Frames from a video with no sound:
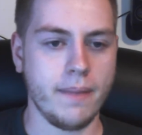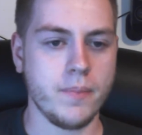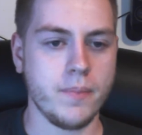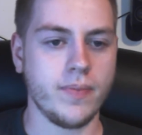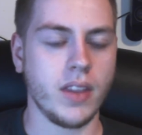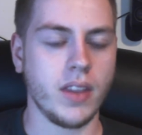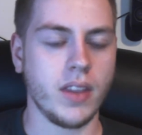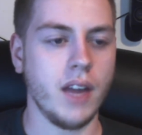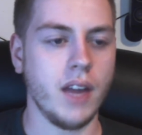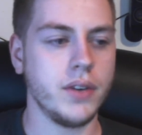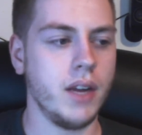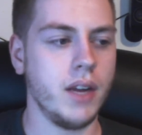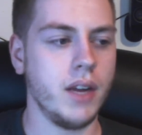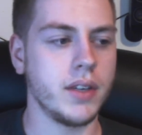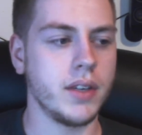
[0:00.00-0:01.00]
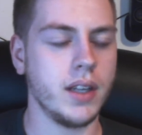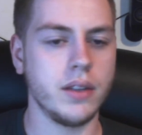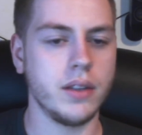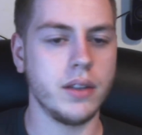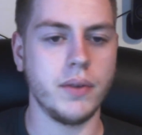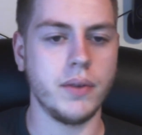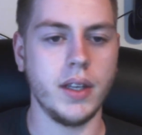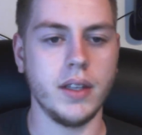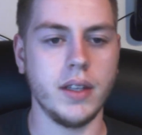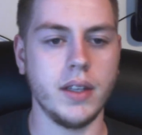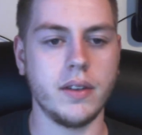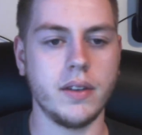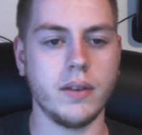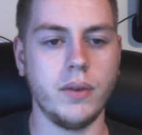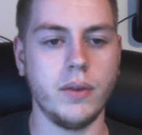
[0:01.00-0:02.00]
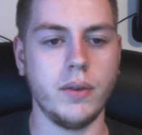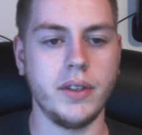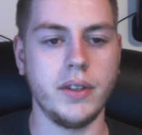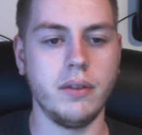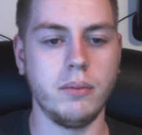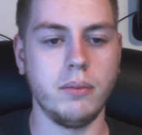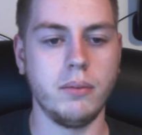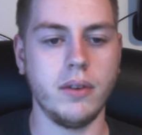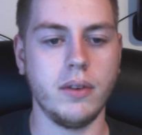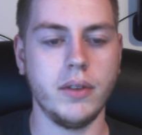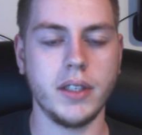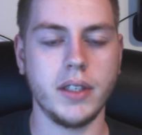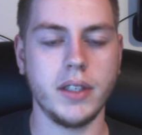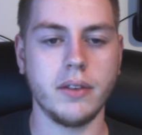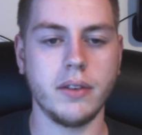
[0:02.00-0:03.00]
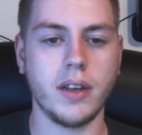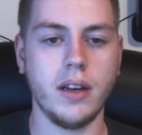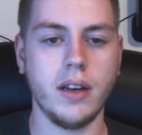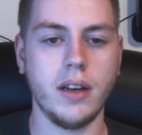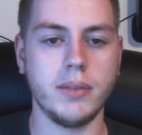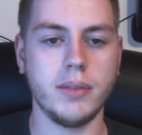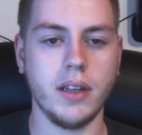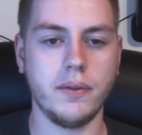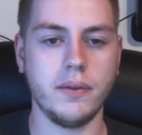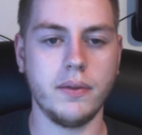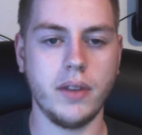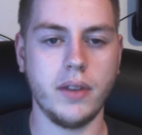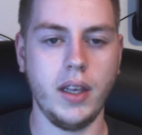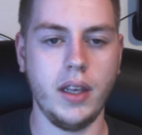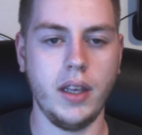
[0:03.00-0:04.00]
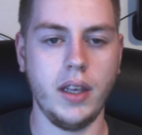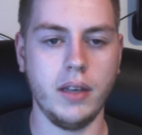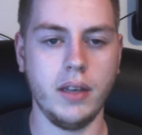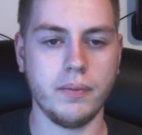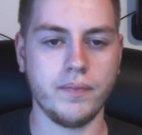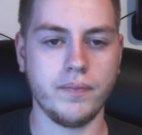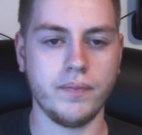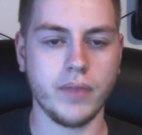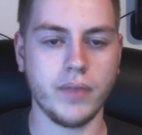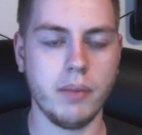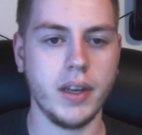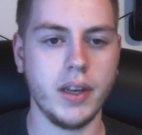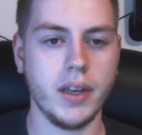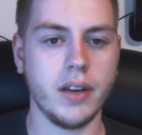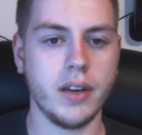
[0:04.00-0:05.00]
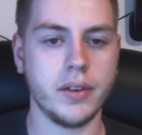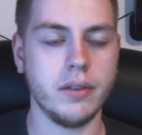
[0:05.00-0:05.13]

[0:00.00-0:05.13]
After having dealt with wanting to kill himself, the main character